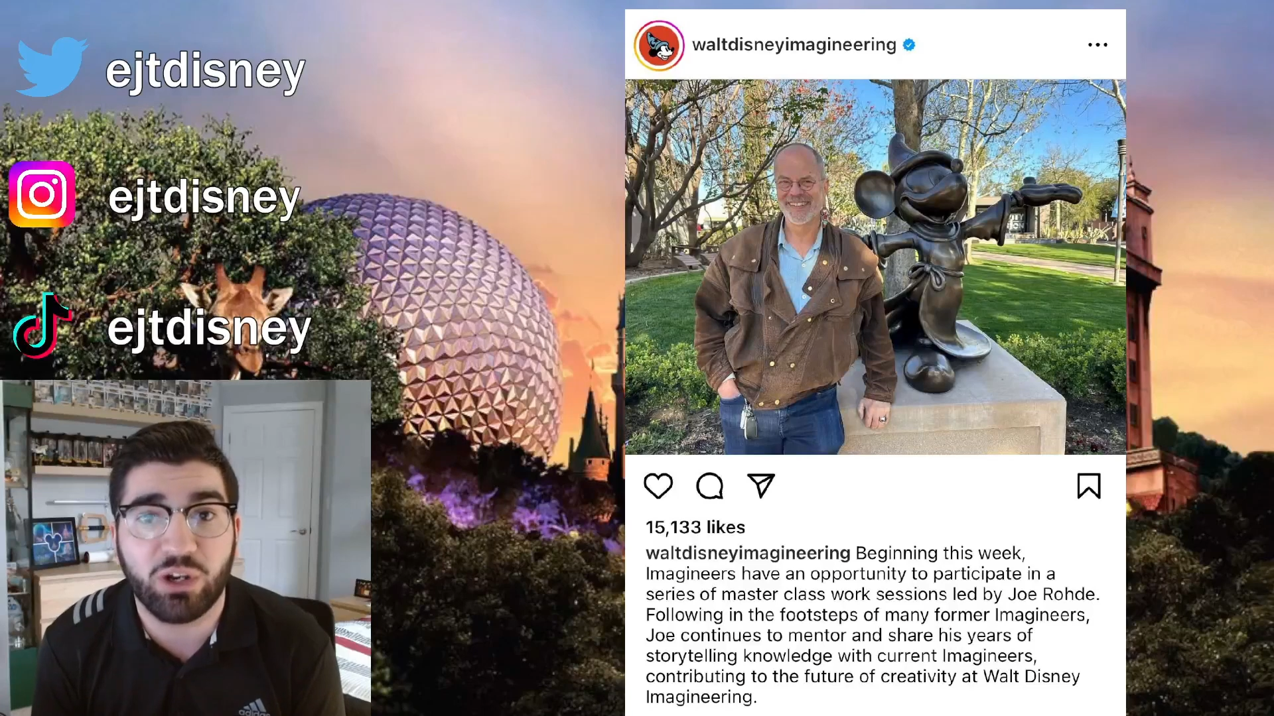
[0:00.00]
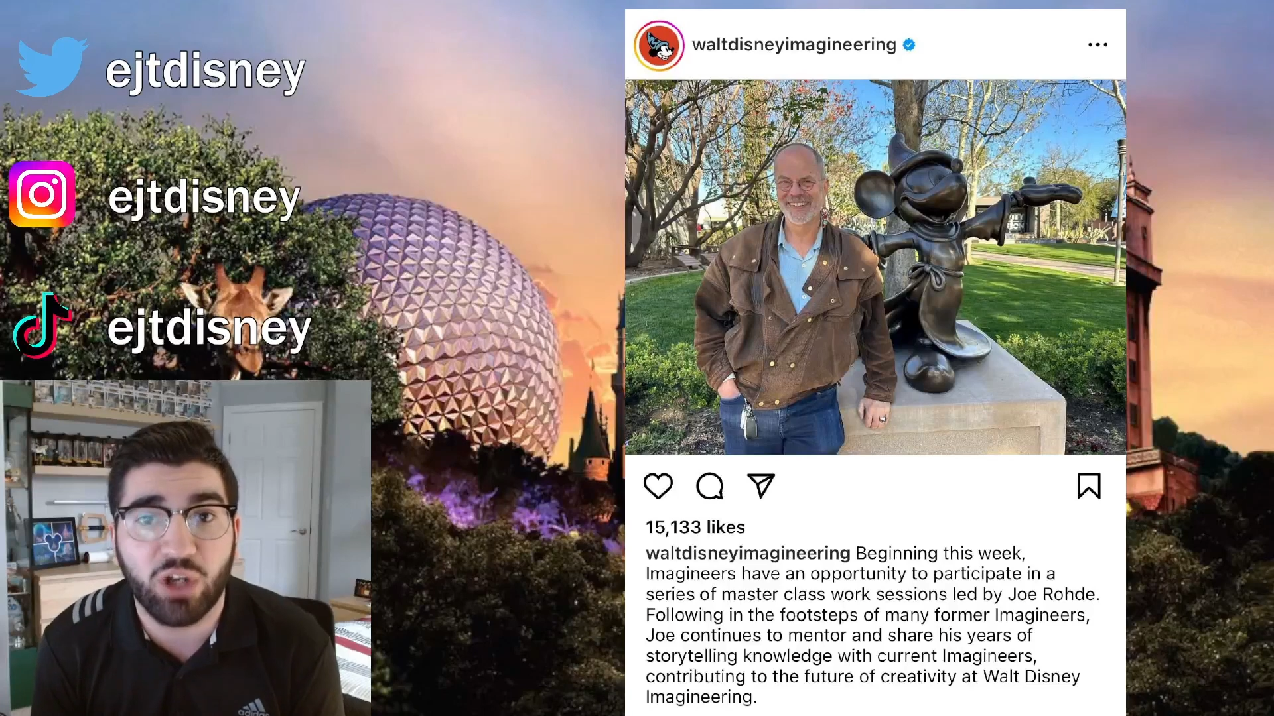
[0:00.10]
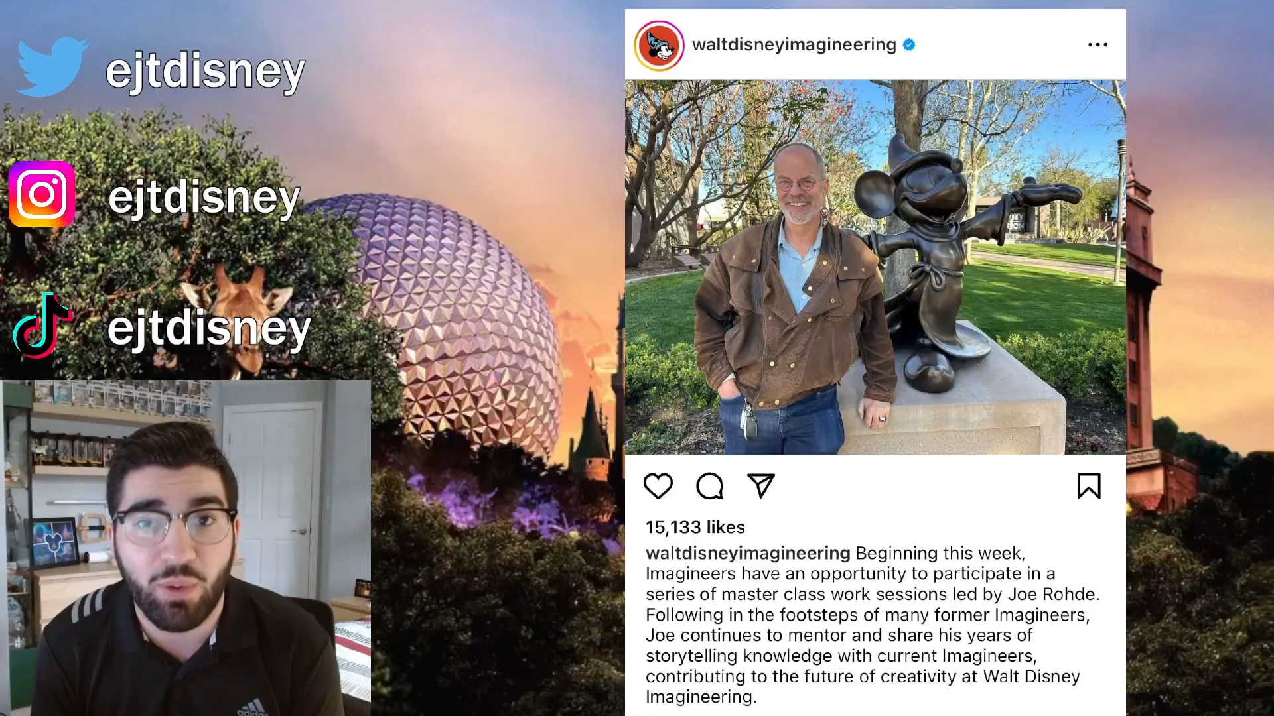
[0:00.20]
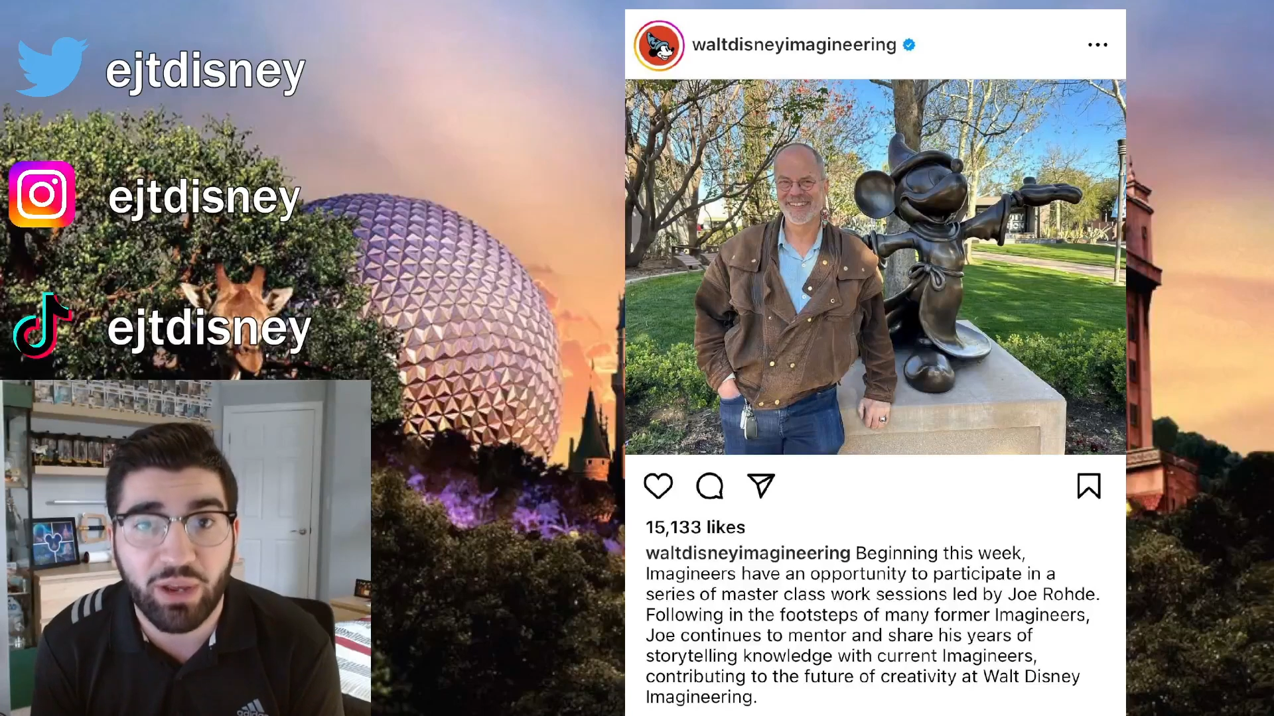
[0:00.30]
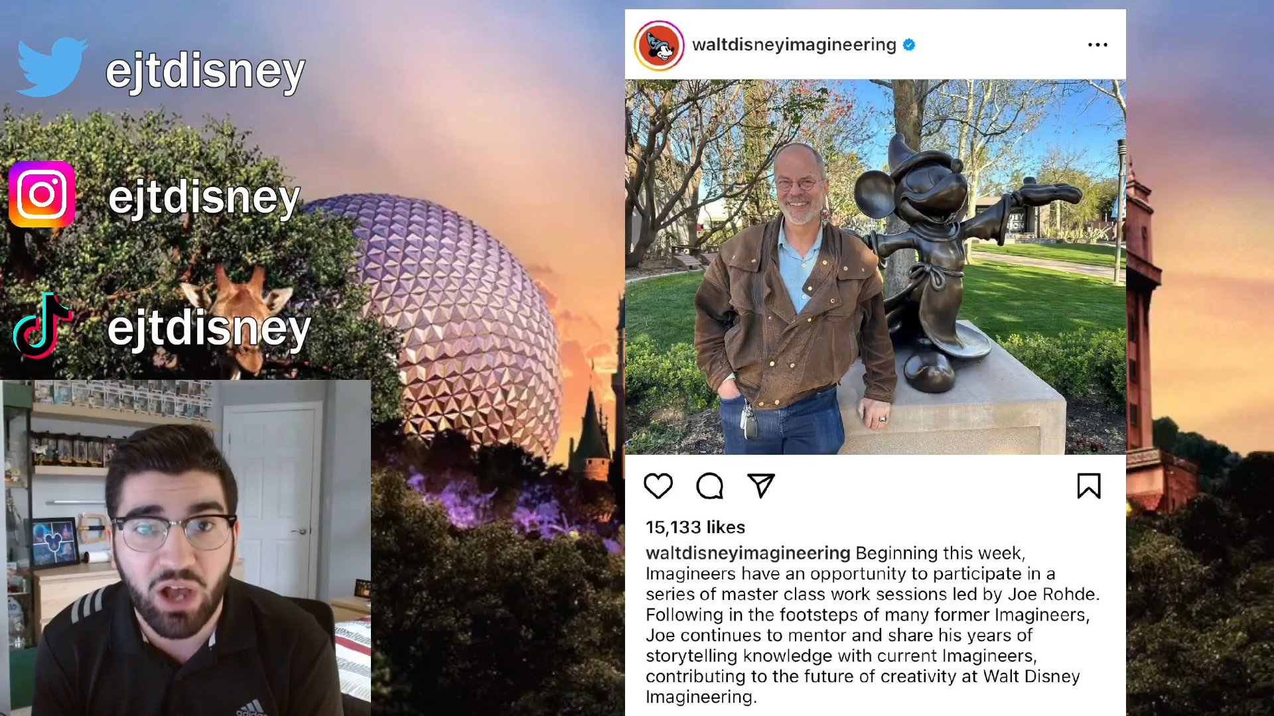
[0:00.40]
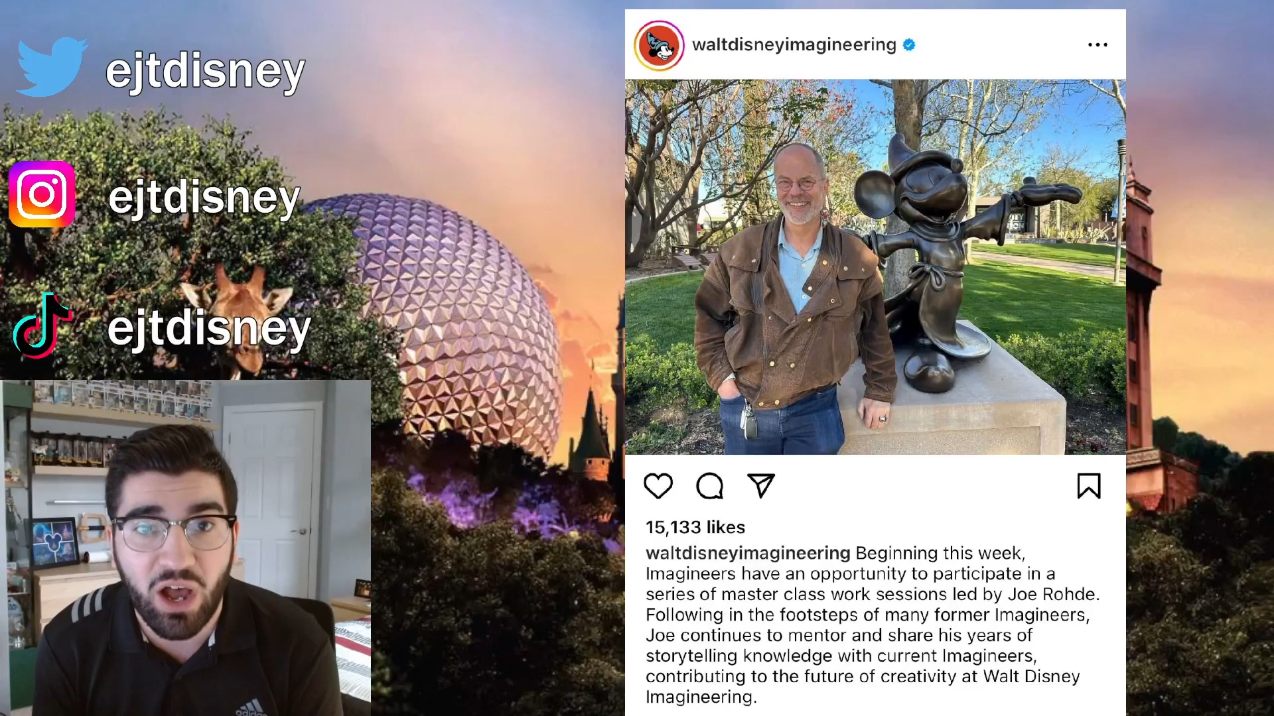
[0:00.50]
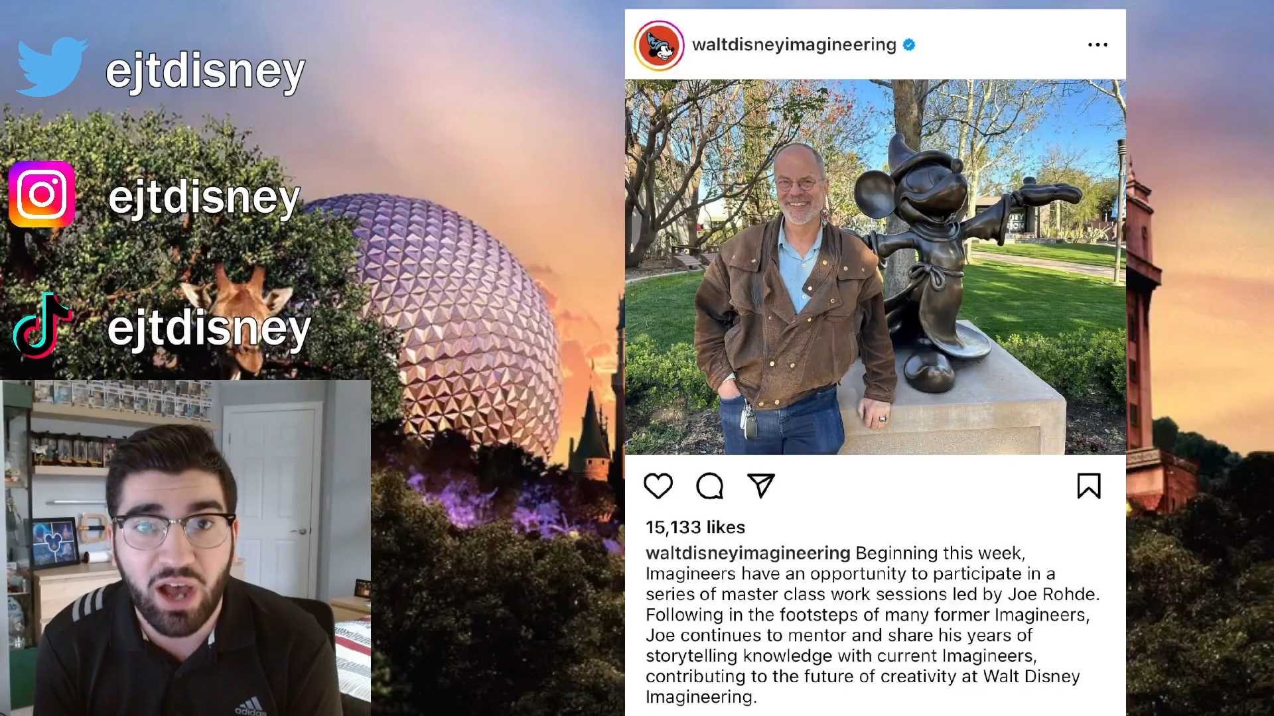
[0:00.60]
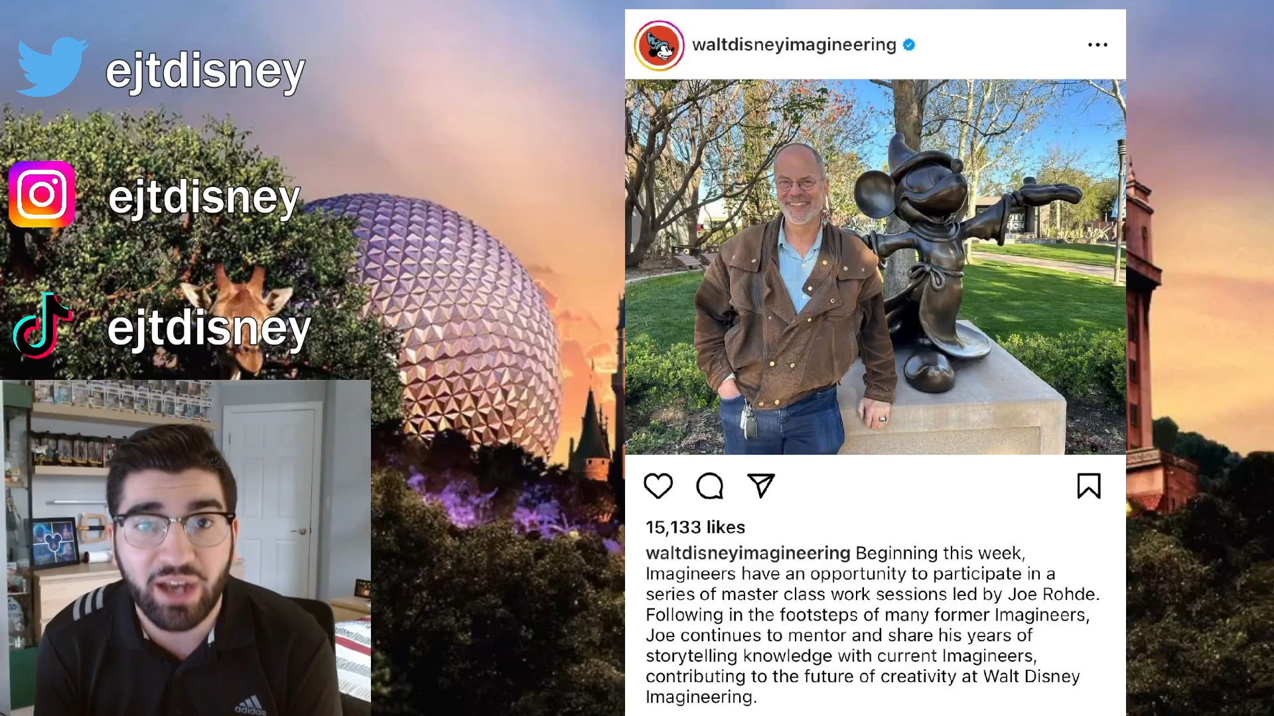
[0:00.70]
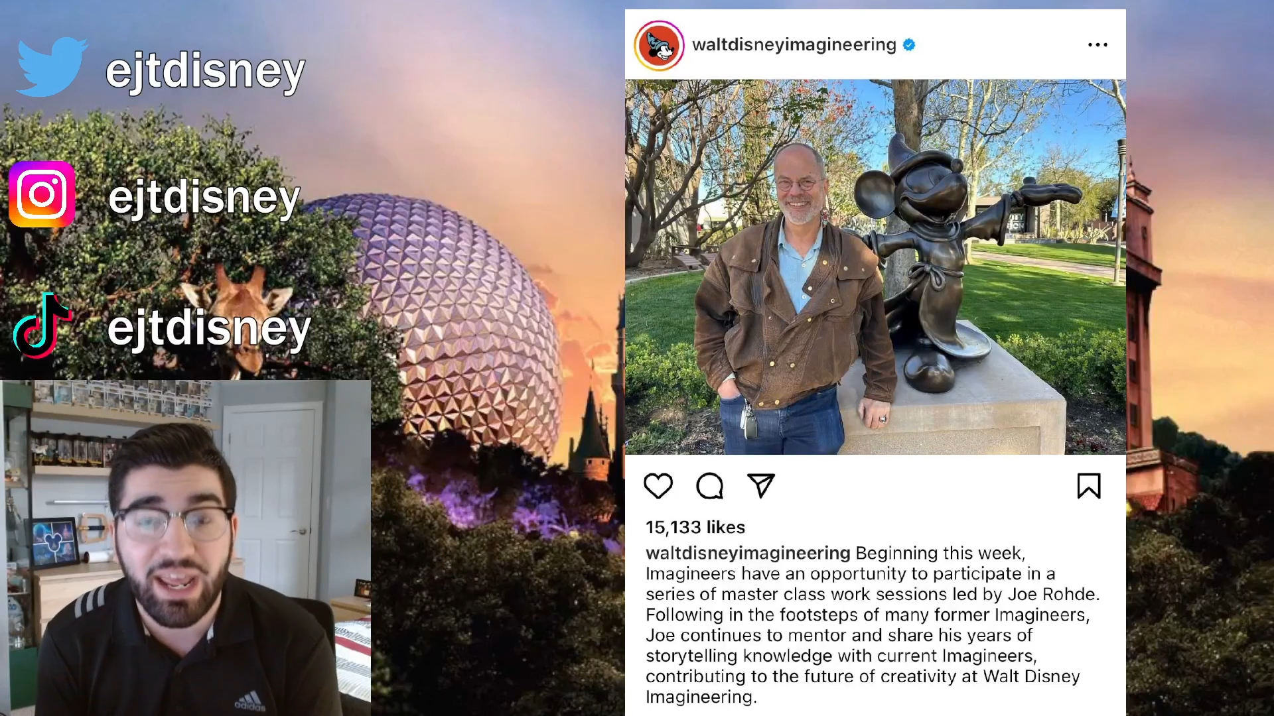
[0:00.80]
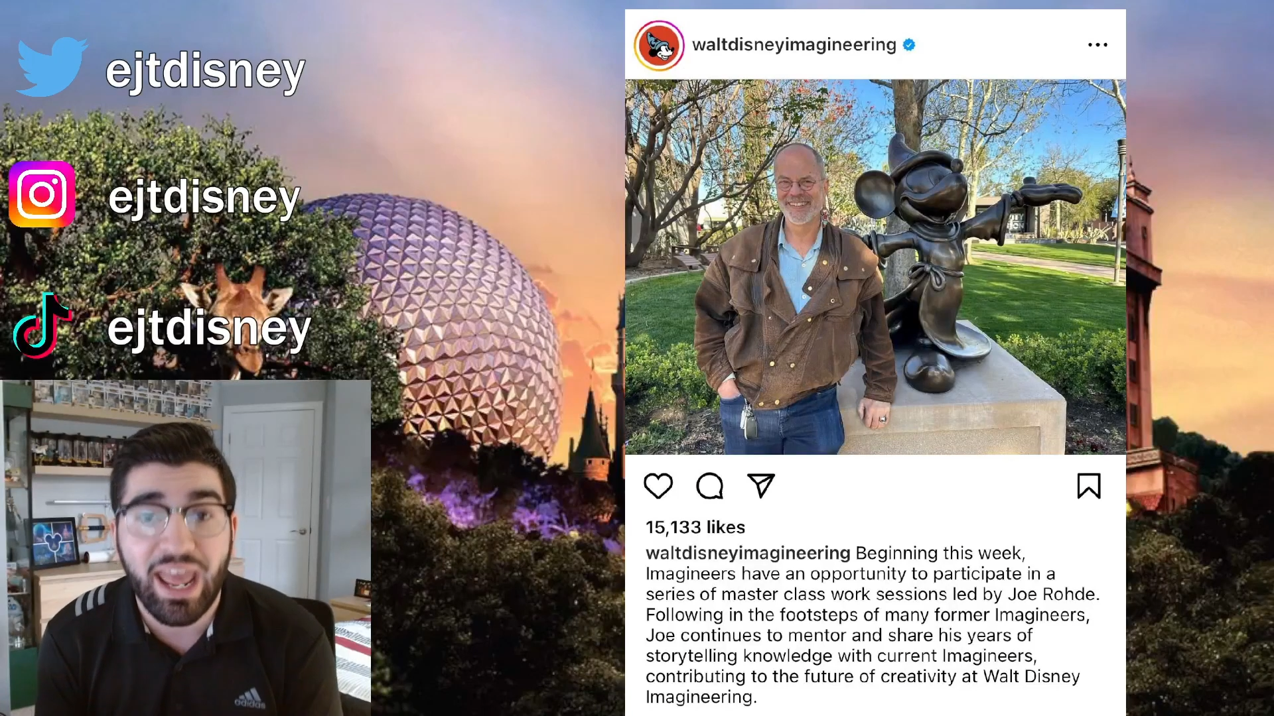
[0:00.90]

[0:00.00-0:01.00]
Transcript: going on